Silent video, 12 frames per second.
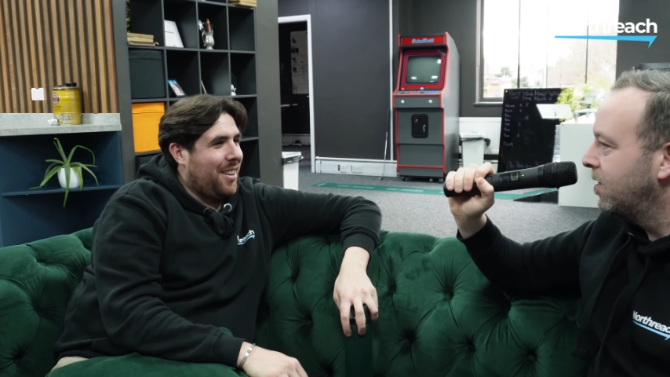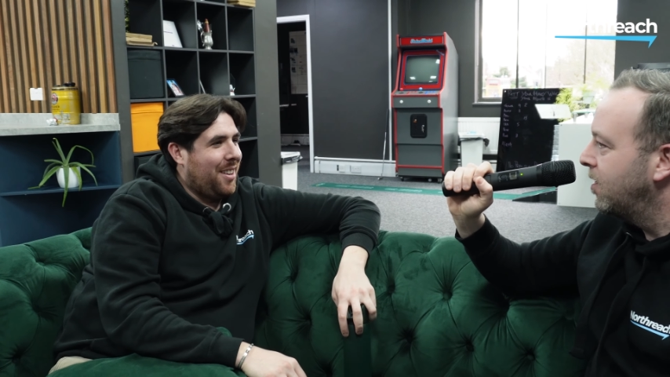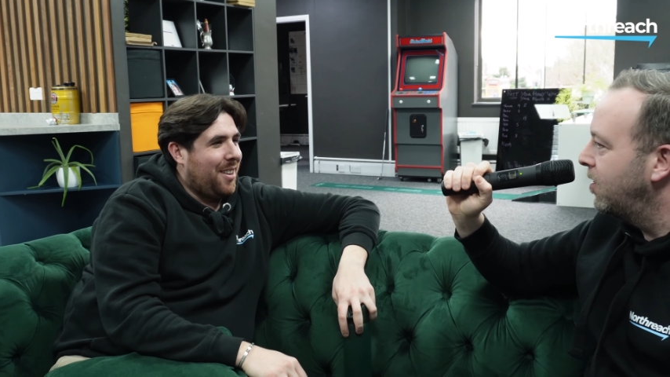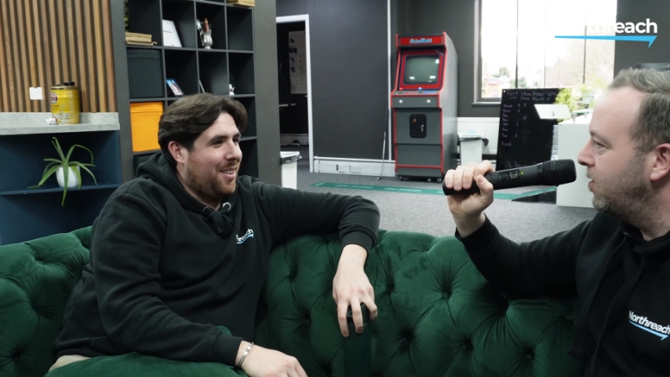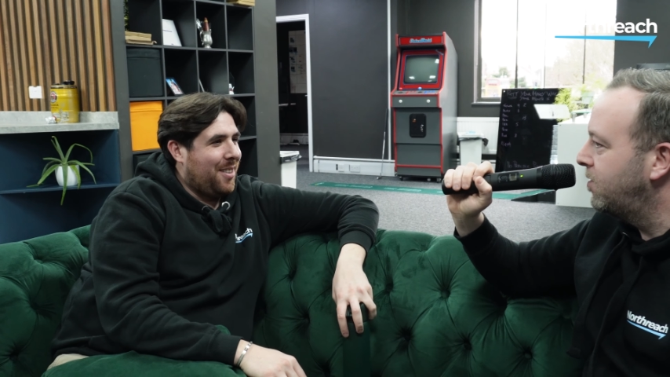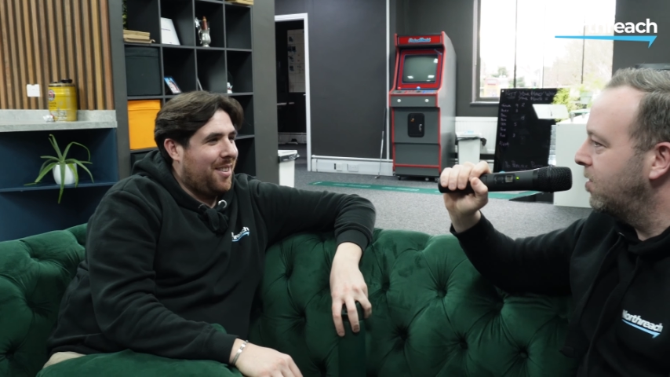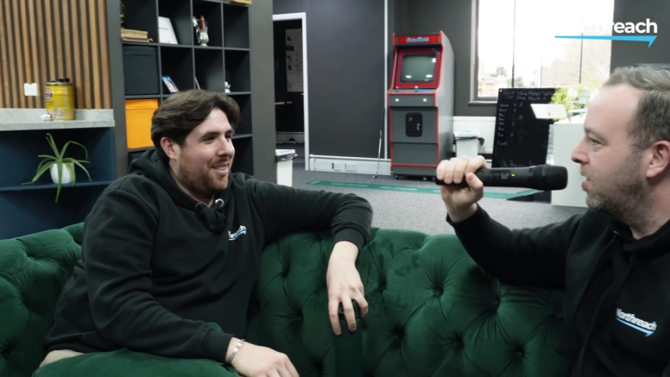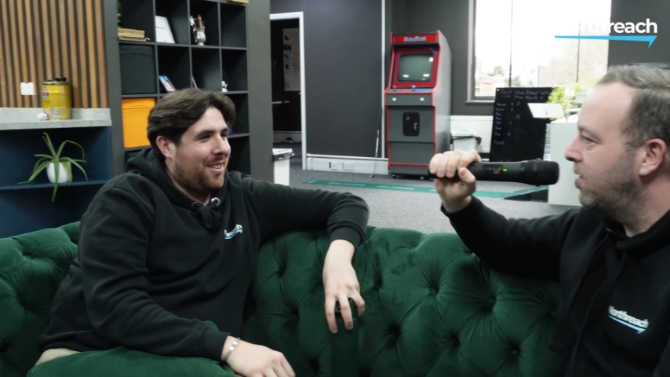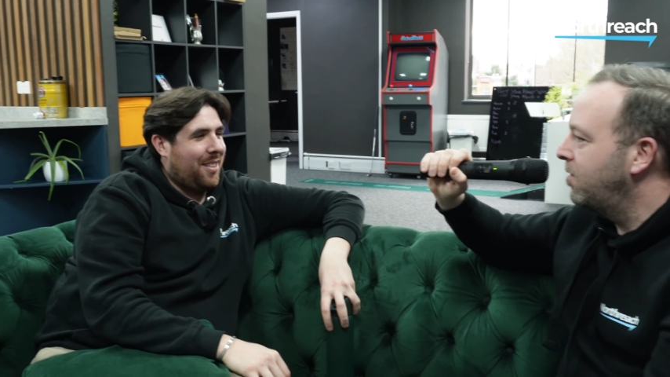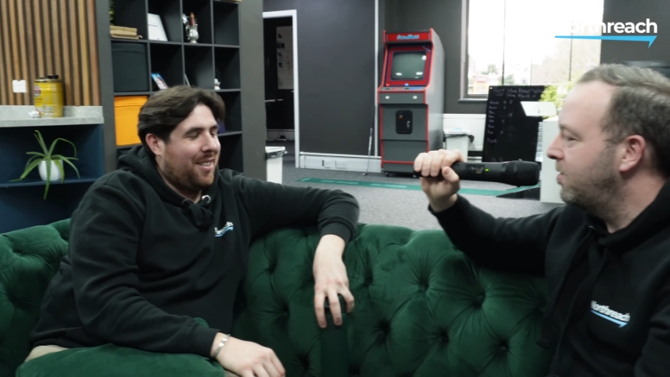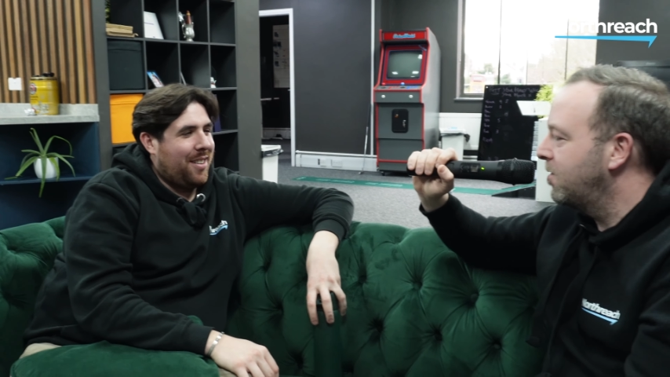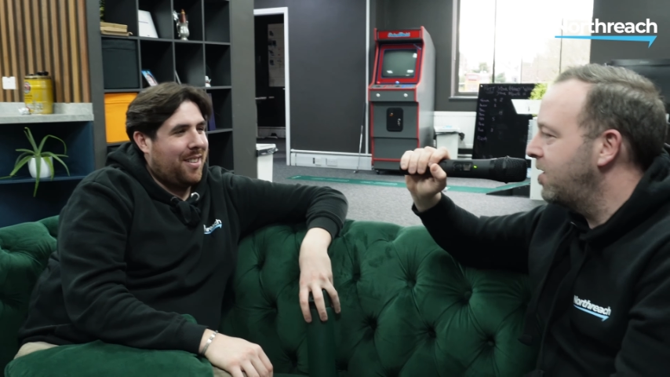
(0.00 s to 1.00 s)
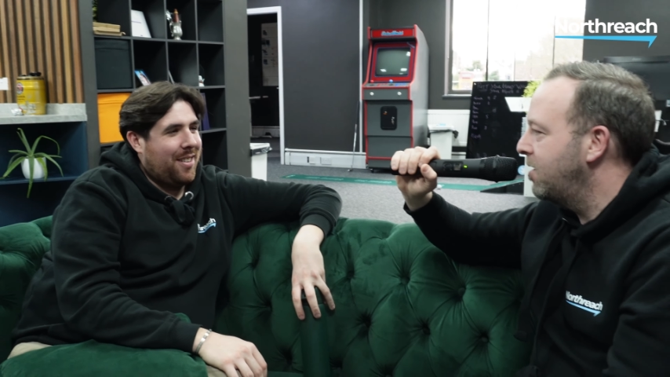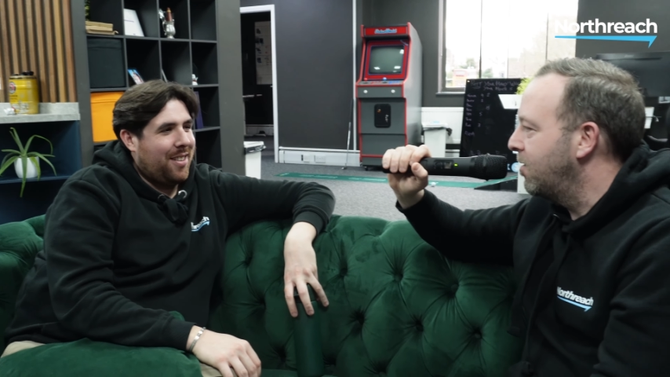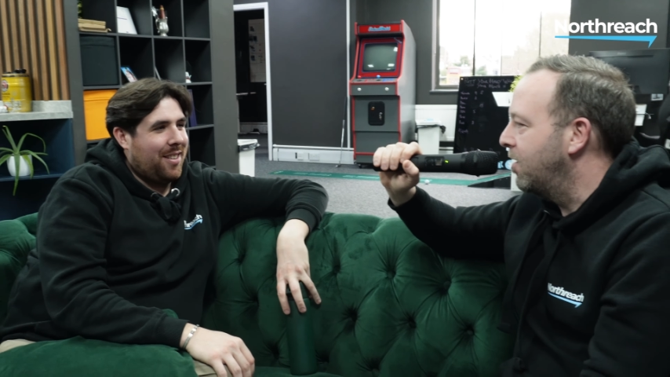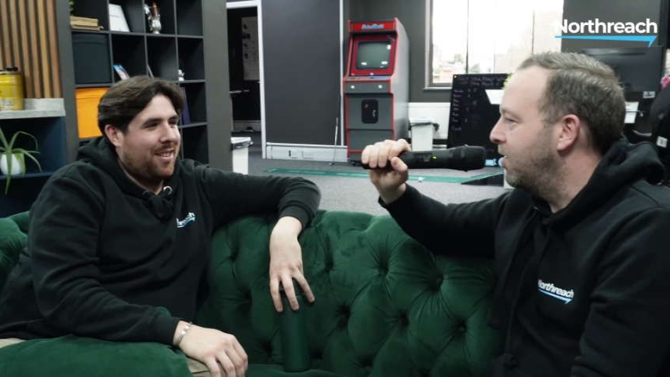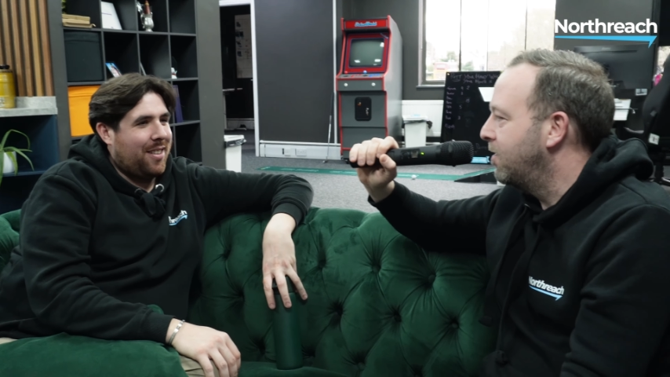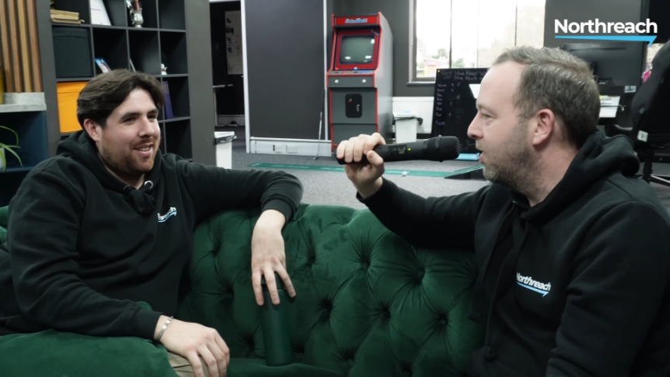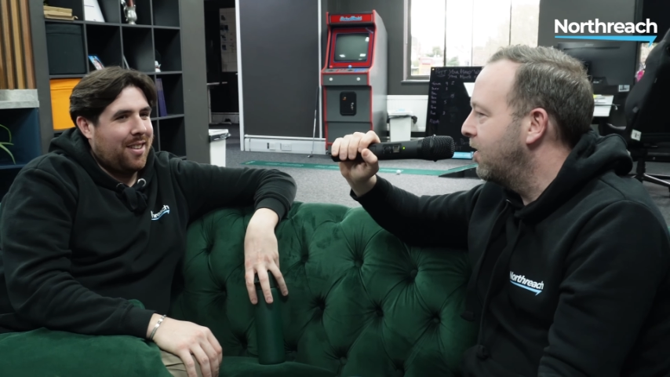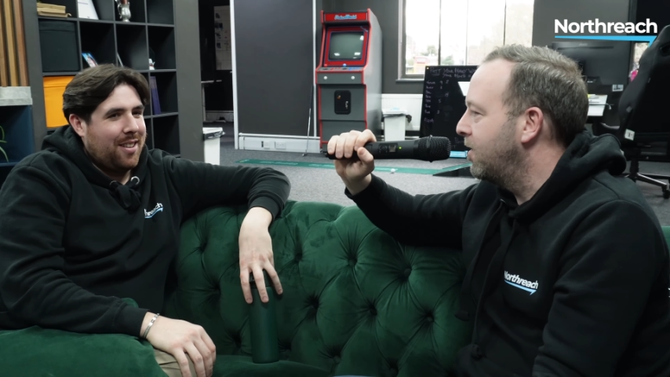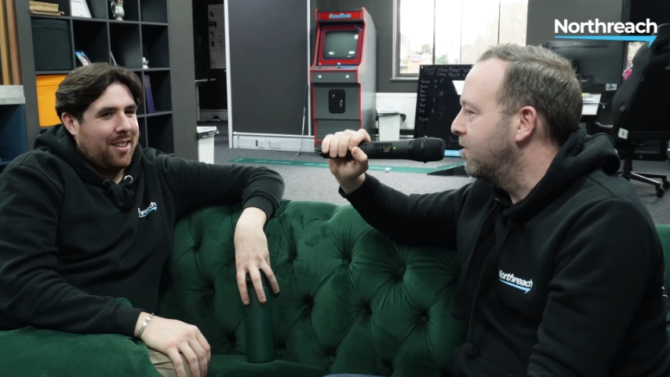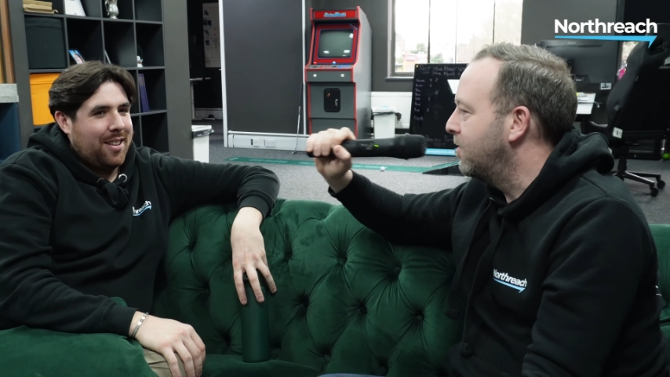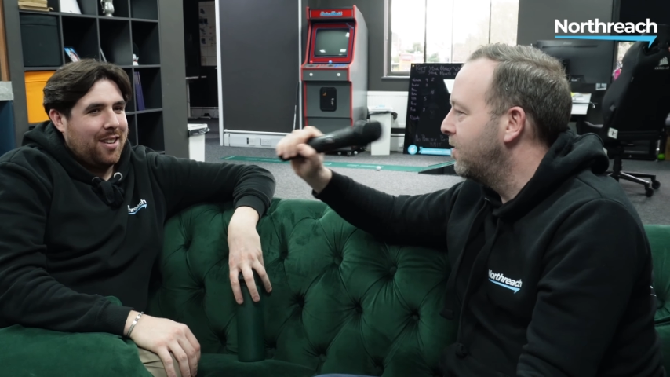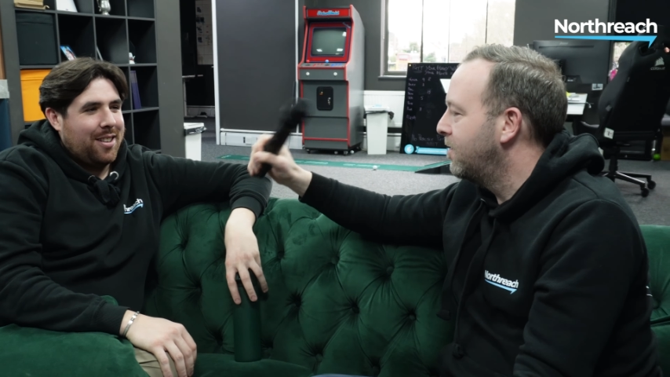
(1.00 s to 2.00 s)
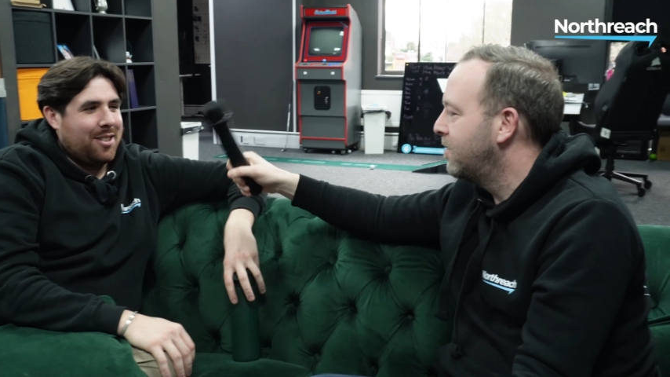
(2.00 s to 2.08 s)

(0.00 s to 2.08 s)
Speaker 1: Who's your Who's your hero? Your idol?